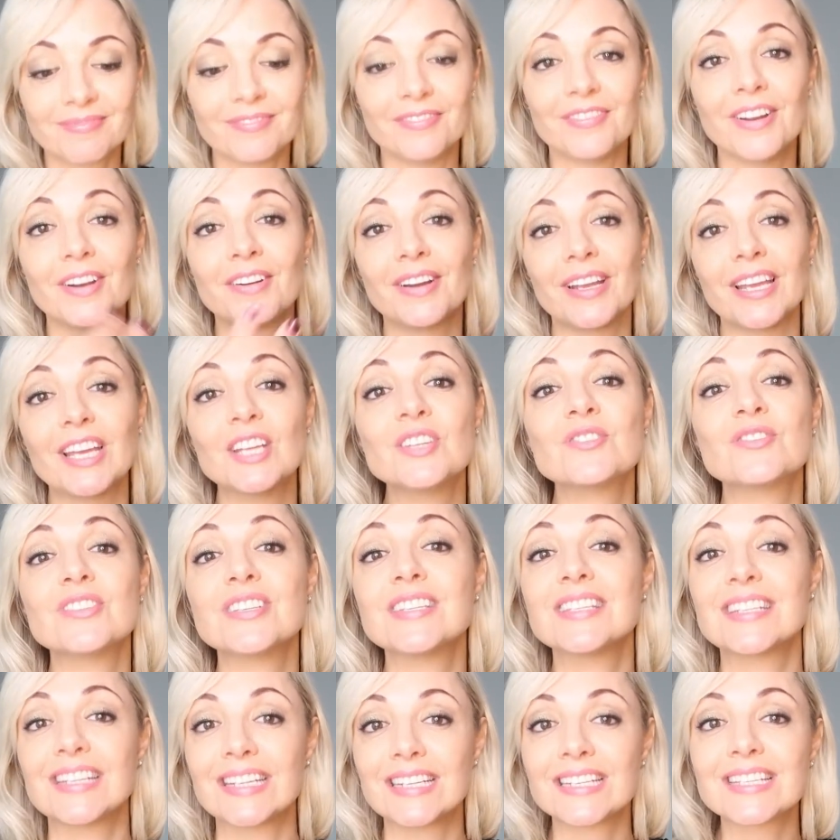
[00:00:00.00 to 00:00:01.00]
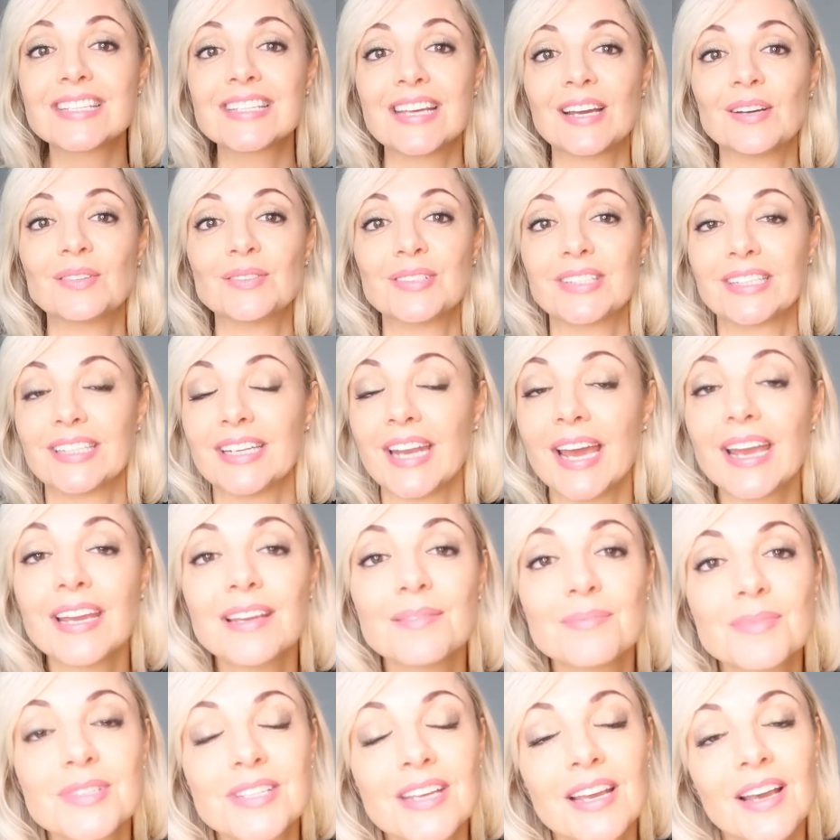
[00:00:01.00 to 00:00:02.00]
very interesting sounding
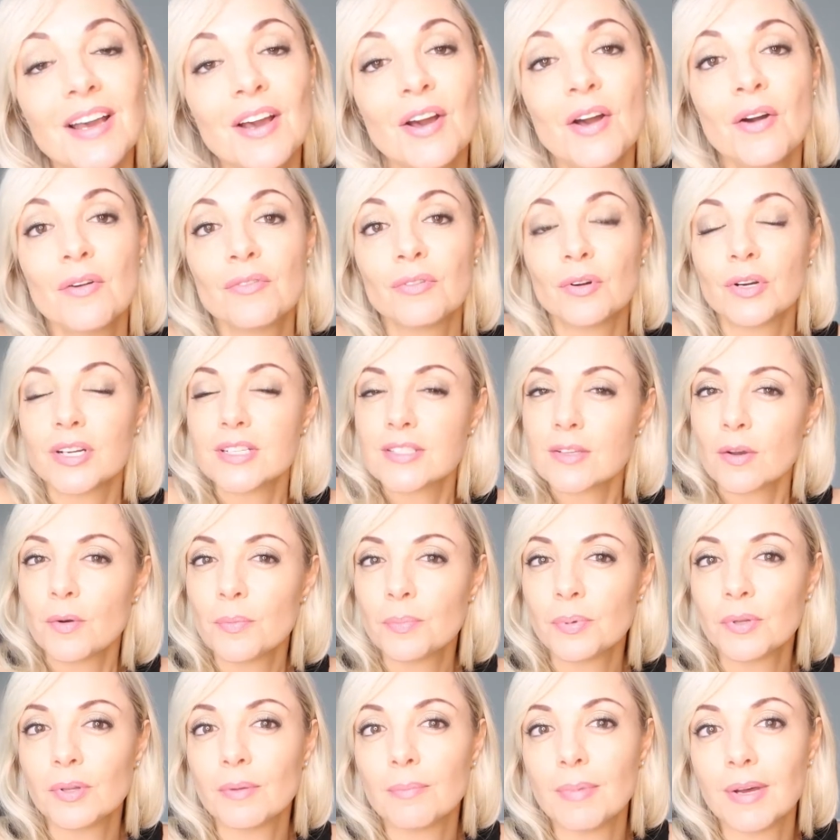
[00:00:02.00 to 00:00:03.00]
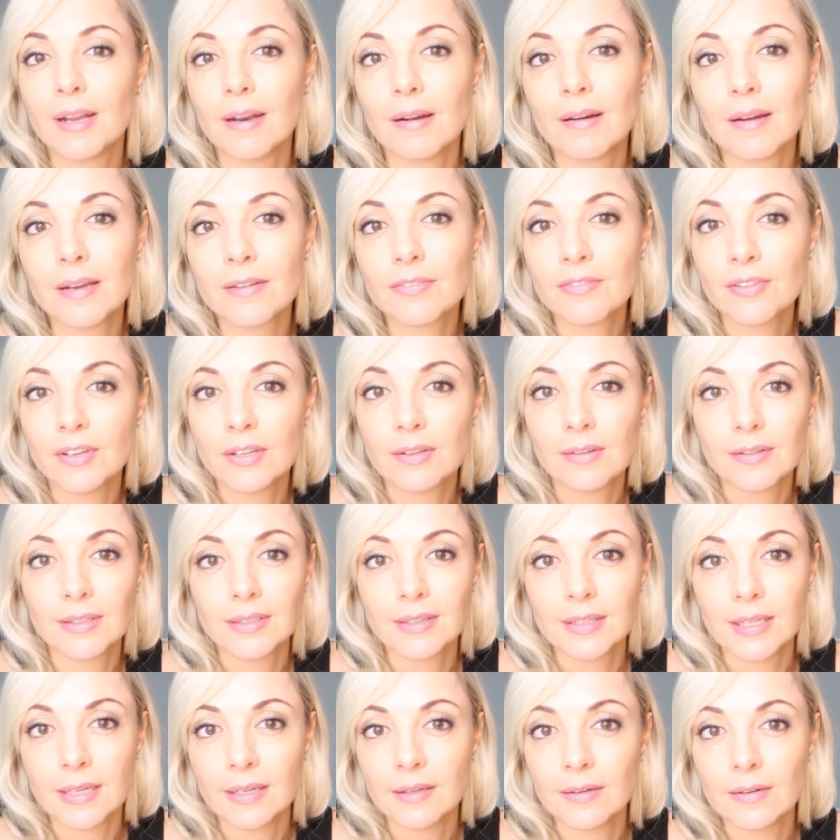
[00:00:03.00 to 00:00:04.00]
names, for example, but I feel
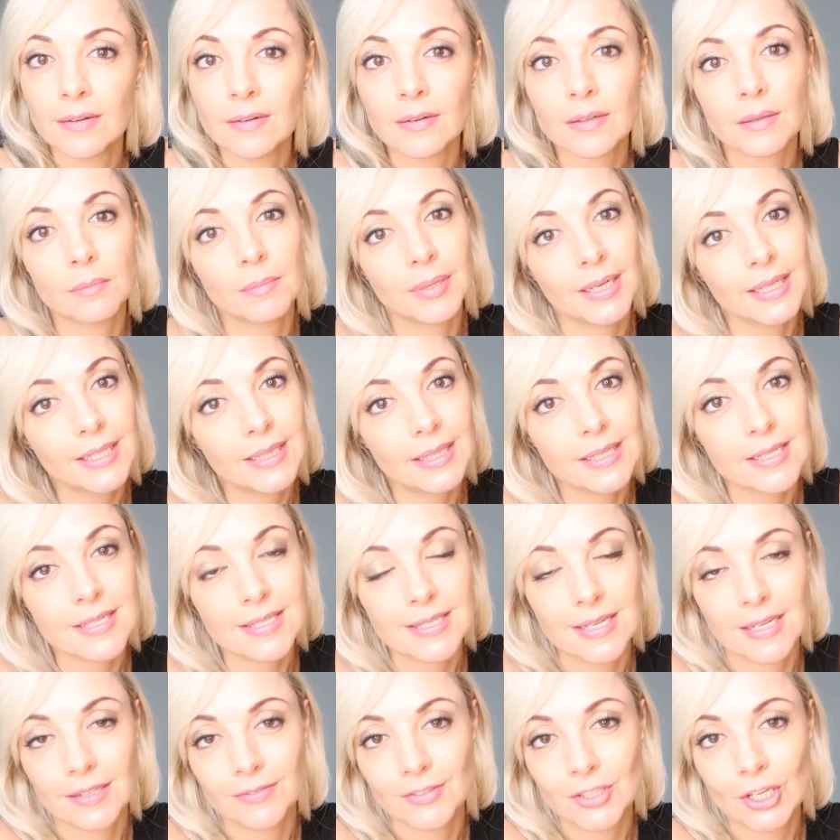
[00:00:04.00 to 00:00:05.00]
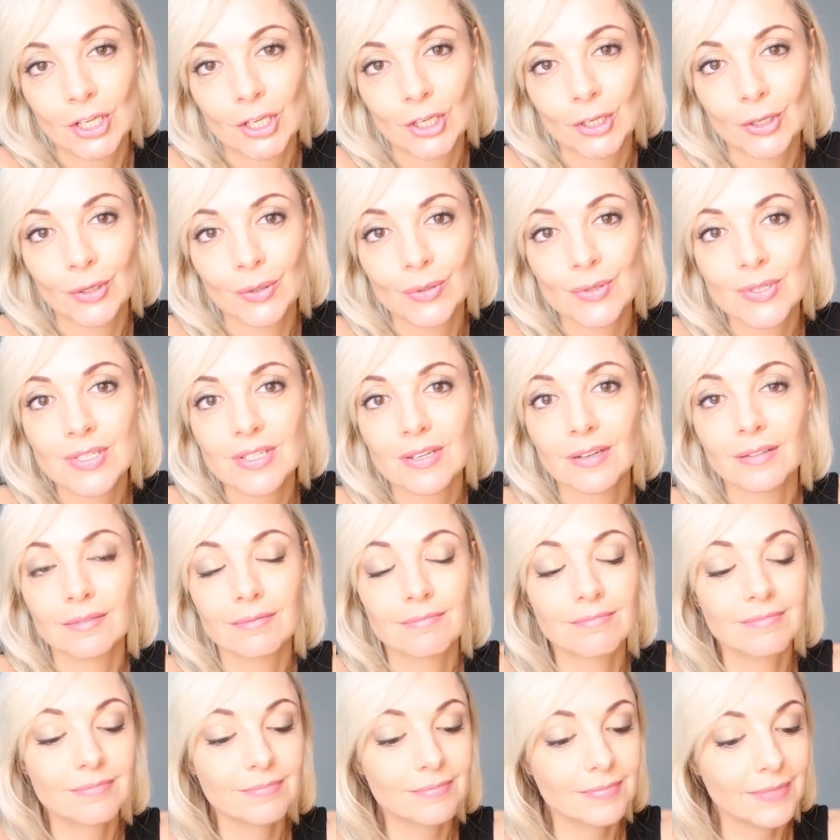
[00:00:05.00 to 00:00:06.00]
that they are completely safe to use.
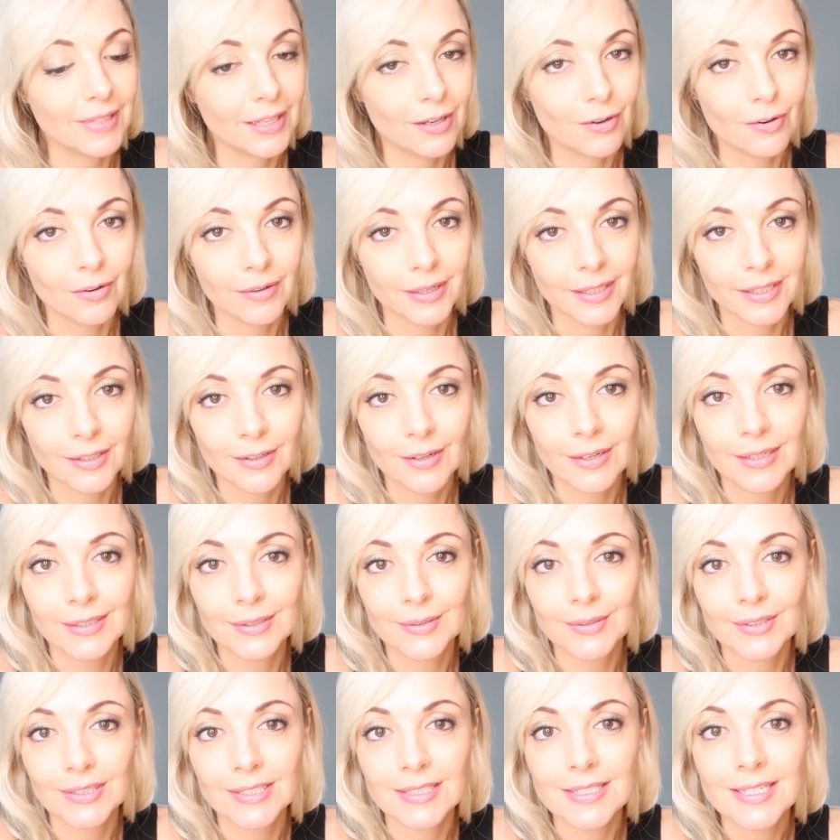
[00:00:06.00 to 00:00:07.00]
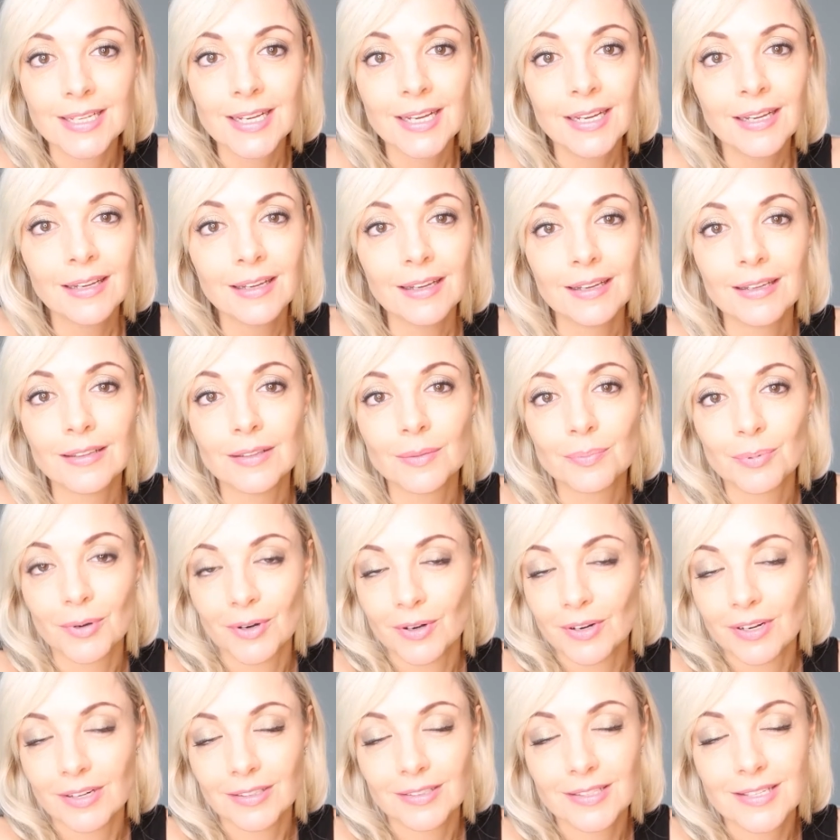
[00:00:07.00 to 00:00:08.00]
They are included in the
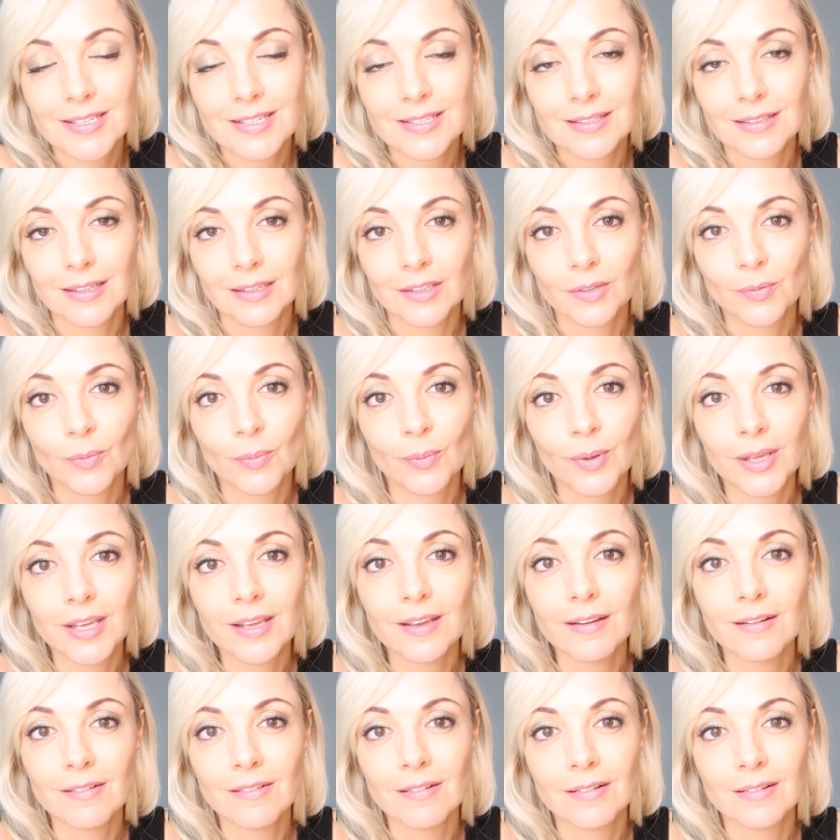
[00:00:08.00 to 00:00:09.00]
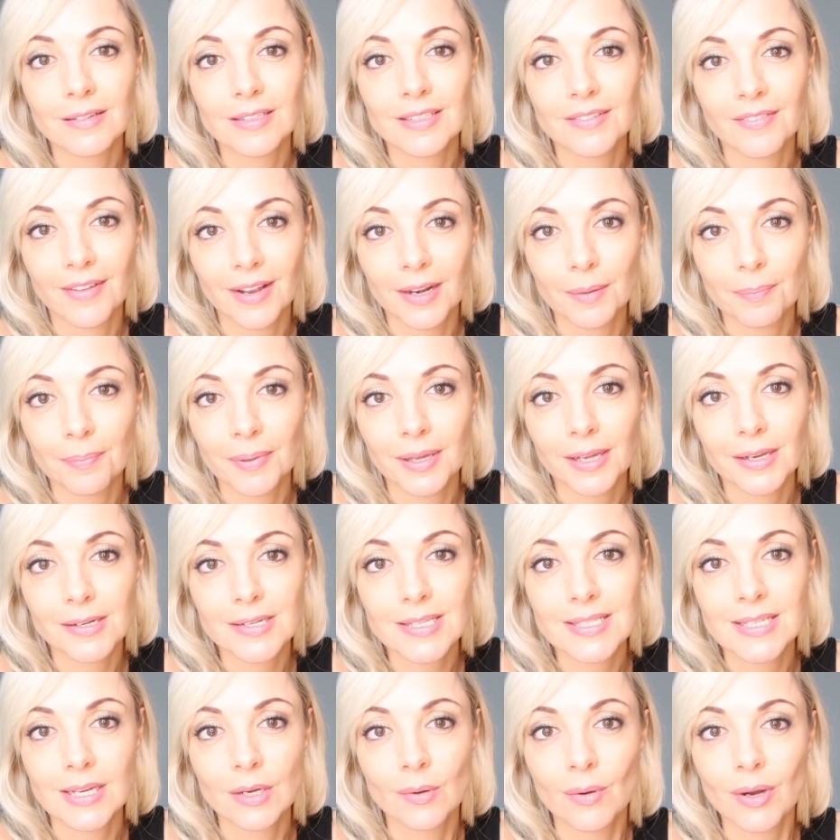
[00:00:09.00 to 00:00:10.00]
products that we are developing.
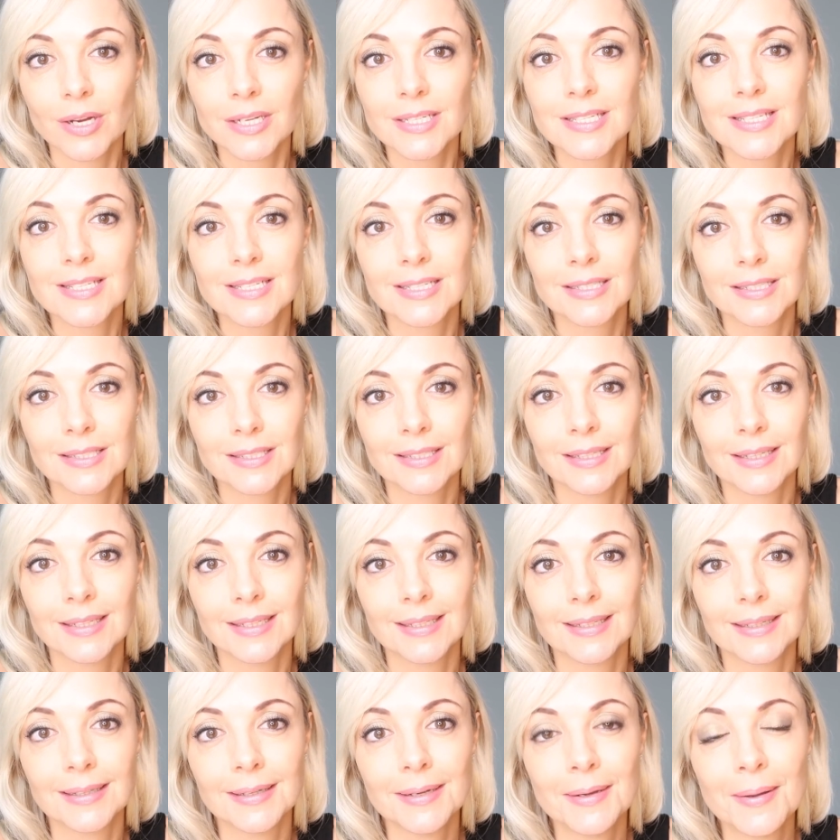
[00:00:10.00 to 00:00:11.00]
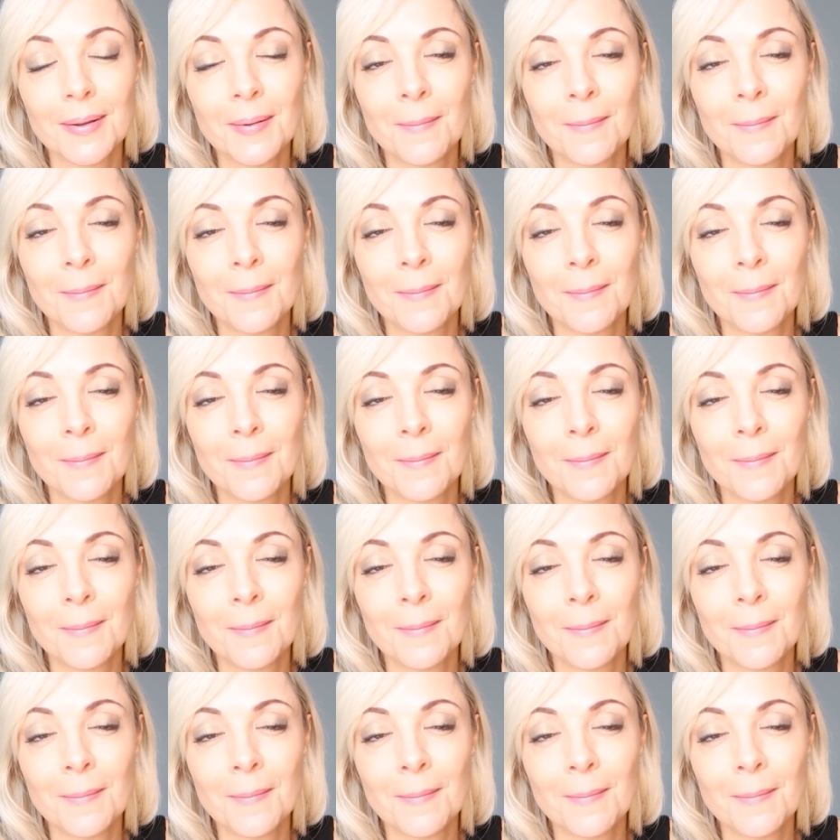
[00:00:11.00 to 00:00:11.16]
So I certainly